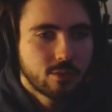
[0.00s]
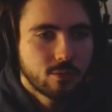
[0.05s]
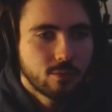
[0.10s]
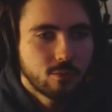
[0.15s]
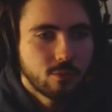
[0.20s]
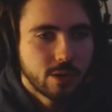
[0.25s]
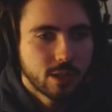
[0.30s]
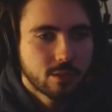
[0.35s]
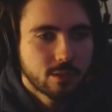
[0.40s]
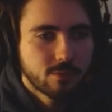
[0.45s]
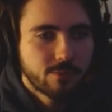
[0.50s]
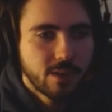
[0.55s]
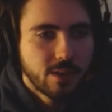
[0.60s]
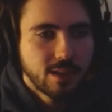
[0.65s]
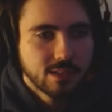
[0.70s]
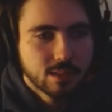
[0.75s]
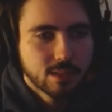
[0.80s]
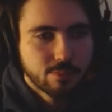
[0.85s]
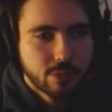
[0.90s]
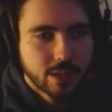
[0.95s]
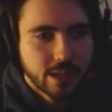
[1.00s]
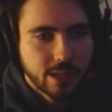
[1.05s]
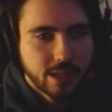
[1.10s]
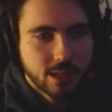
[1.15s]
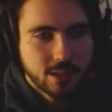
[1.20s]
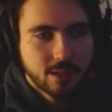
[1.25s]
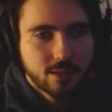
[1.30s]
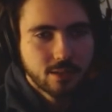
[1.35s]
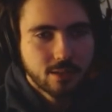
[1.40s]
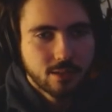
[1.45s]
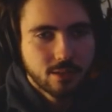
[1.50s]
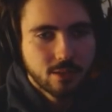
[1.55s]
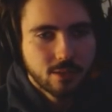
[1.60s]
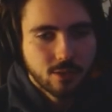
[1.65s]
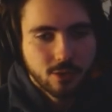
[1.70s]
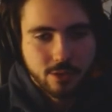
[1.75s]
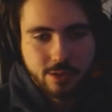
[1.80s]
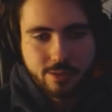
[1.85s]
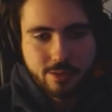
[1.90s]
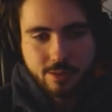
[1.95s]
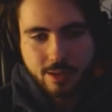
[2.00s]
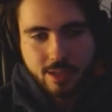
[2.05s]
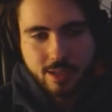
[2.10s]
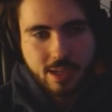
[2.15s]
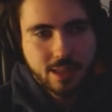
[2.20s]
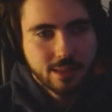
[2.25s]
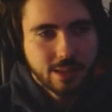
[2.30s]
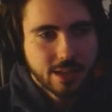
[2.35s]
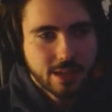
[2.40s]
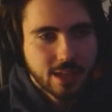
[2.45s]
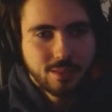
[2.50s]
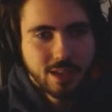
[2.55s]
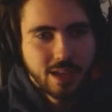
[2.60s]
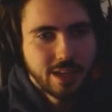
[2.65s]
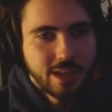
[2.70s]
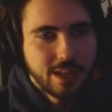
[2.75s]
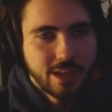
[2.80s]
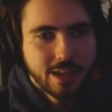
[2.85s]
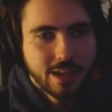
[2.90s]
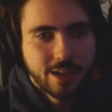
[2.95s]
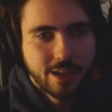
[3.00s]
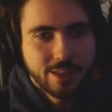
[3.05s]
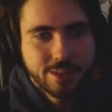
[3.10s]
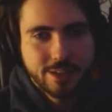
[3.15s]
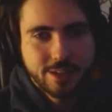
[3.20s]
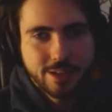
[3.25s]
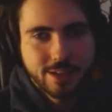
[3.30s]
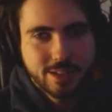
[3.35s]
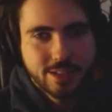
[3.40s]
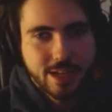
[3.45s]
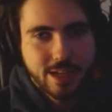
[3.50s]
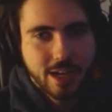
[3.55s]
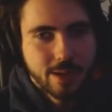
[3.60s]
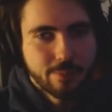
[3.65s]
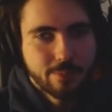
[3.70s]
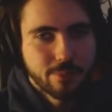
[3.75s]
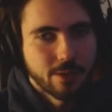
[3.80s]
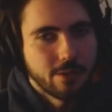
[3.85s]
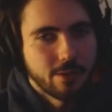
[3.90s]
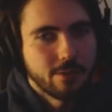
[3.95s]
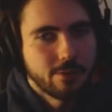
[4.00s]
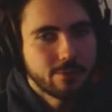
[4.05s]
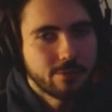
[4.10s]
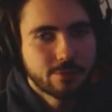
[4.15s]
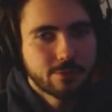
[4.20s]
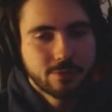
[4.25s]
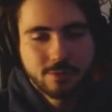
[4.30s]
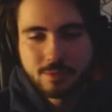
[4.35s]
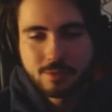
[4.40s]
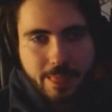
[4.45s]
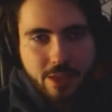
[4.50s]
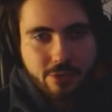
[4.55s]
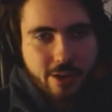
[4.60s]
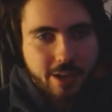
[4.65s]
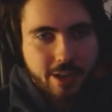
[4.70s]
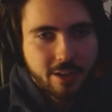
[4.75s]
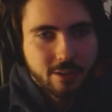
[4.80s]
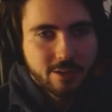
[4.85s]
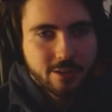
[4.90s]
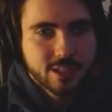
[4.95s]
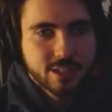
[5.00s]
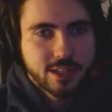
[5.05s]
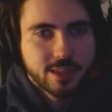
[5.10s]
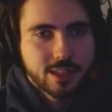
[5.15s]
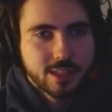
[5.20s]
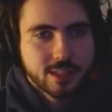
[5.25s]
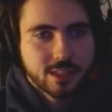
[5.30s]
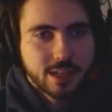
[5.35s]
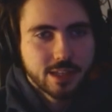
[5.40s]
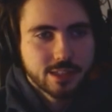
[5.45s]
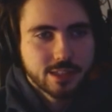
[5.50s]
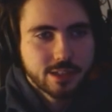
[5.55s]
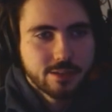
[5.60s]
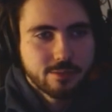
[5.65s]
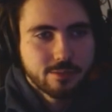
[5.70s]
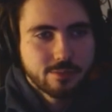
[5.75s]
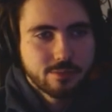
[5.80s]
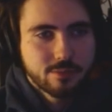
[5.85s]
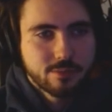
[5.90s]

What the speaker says: with phase plant, or again, like any other type of granular synthesizer.